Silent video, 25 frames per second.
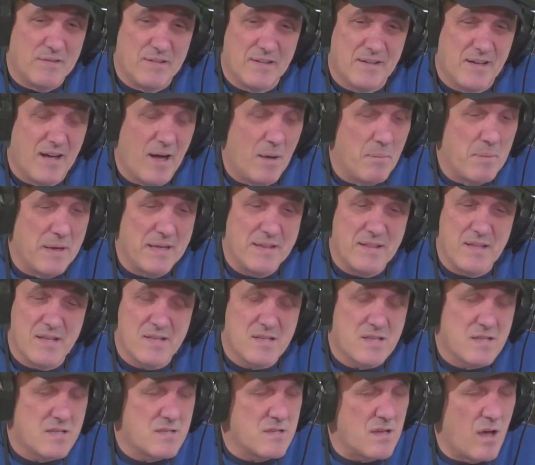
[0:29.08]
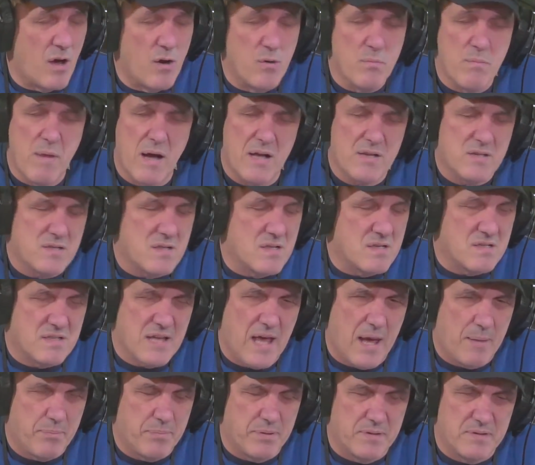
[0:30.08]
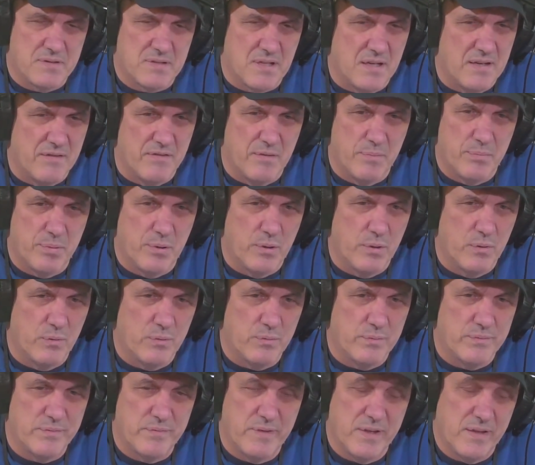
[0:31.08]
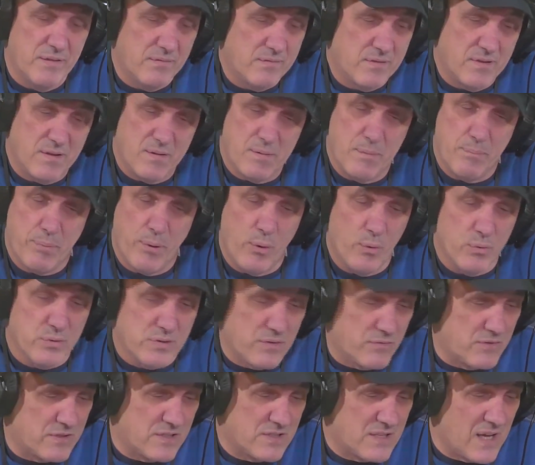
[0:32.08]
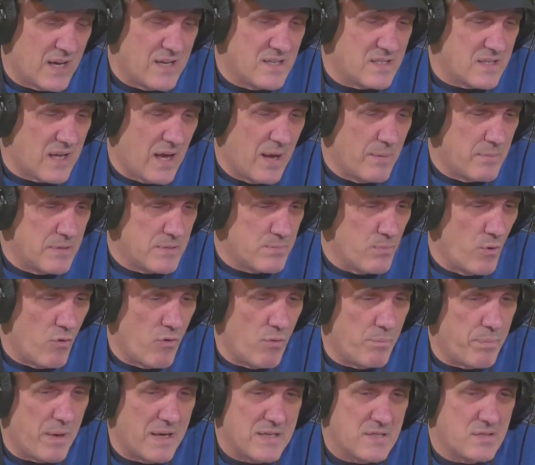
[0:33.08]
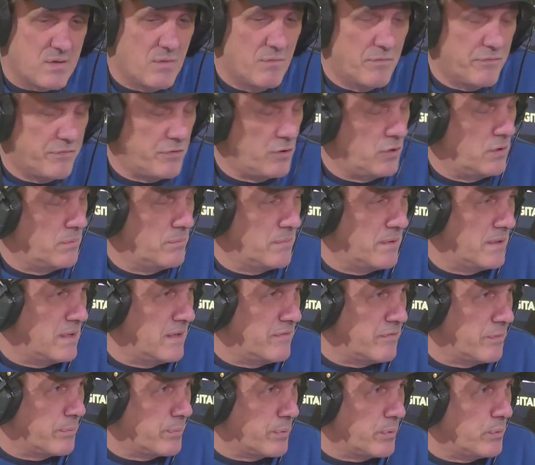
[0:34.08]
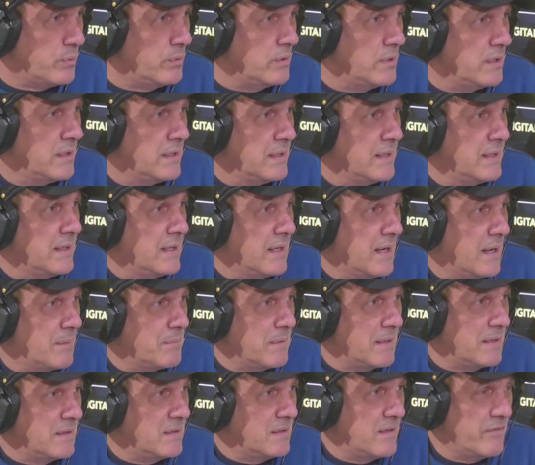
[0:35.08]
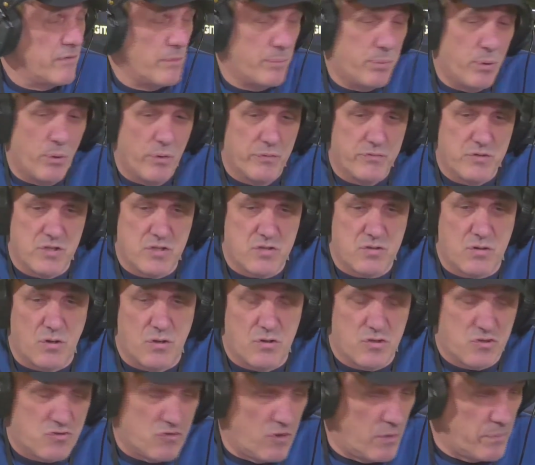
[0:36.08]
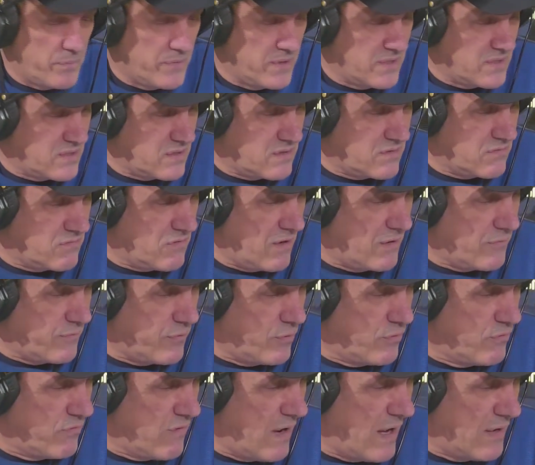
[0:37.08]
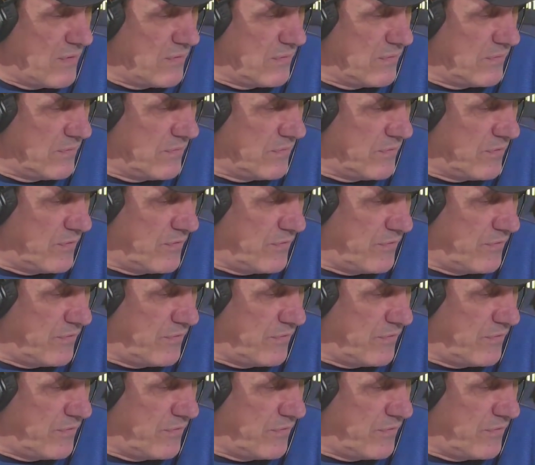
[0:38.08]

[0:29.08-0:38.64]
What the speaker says: There's so much that's happened to Liverpool. The importance of today's game is more based on Fulham than Liverpool. Mm. I mean, Liverpool have just got to stop this dreadful run.